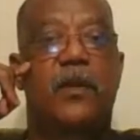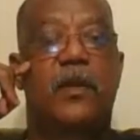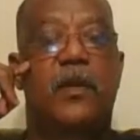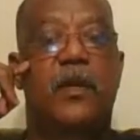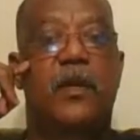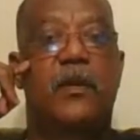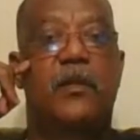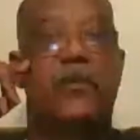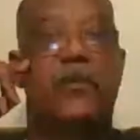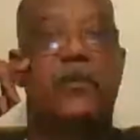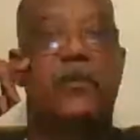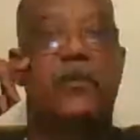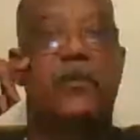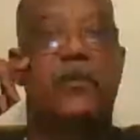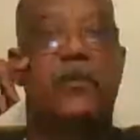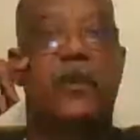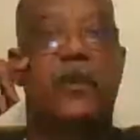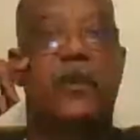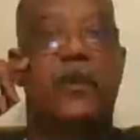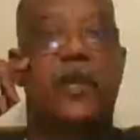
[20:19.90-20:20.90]
and,
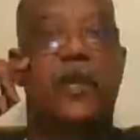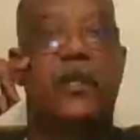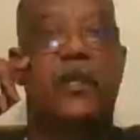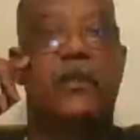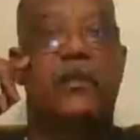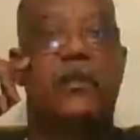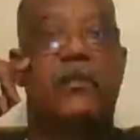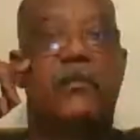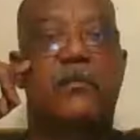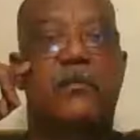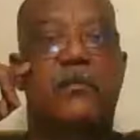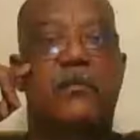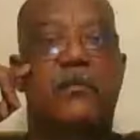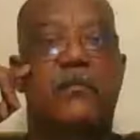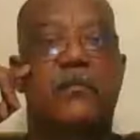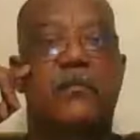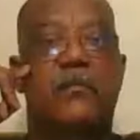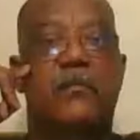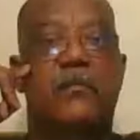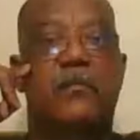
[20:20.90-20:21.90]
and
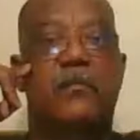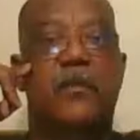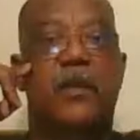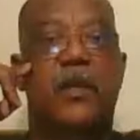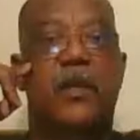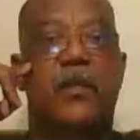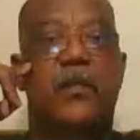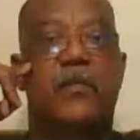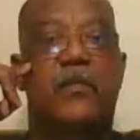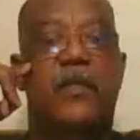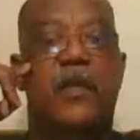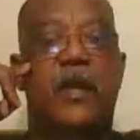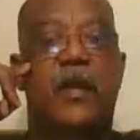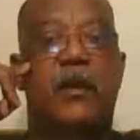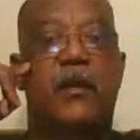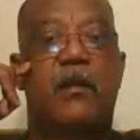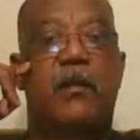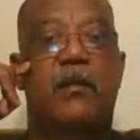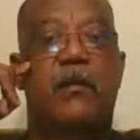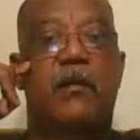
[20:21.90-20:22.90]

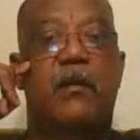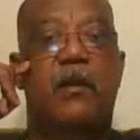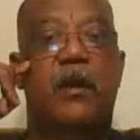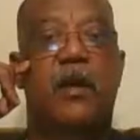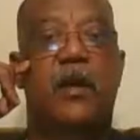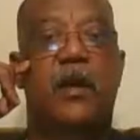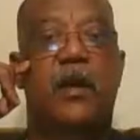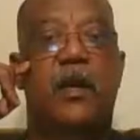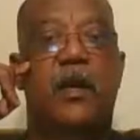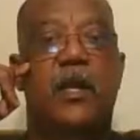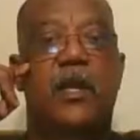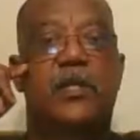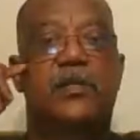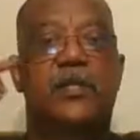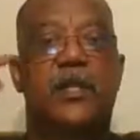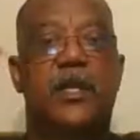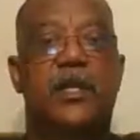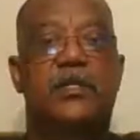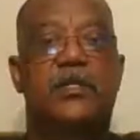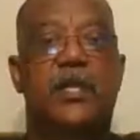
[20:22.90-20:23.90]
there
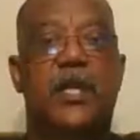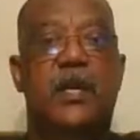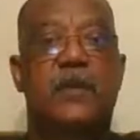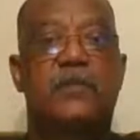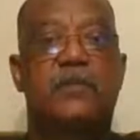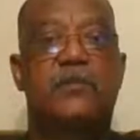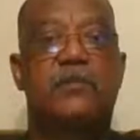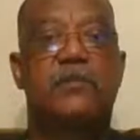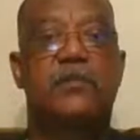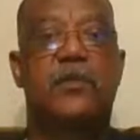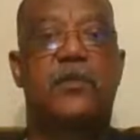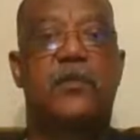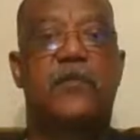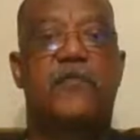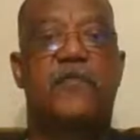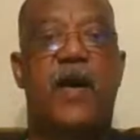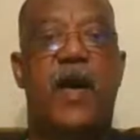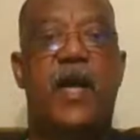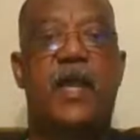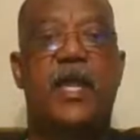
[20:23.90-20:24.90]
is an attempt to
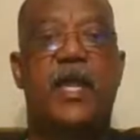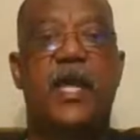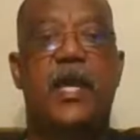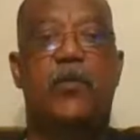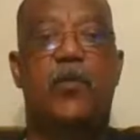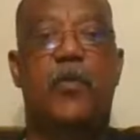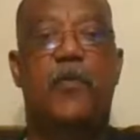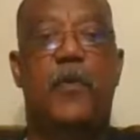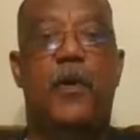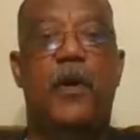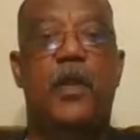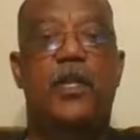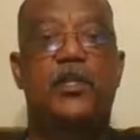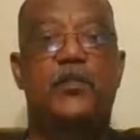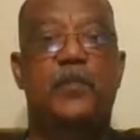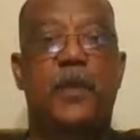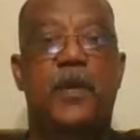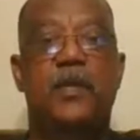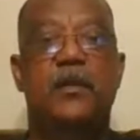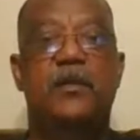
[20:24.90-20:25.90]
provide equal
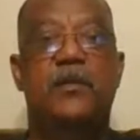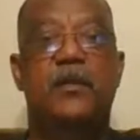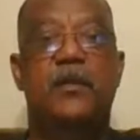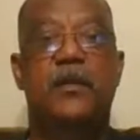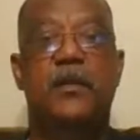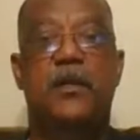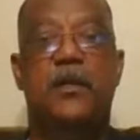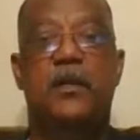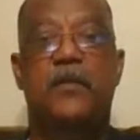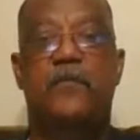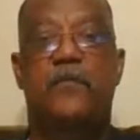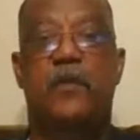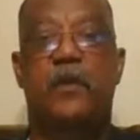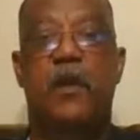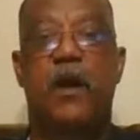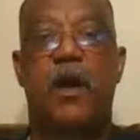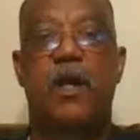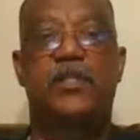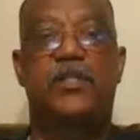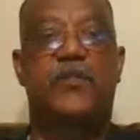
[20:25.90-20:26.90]
punishment for
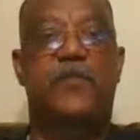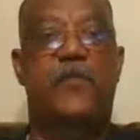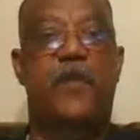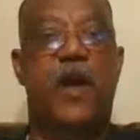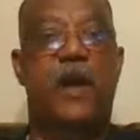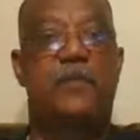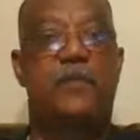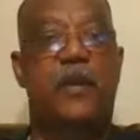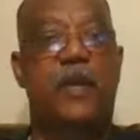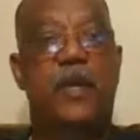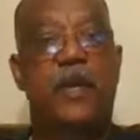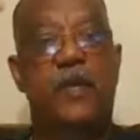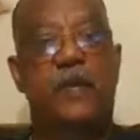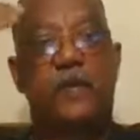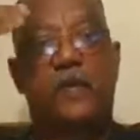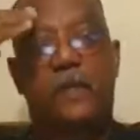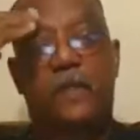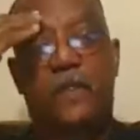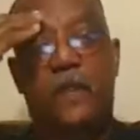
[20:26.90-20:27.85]
loss of property.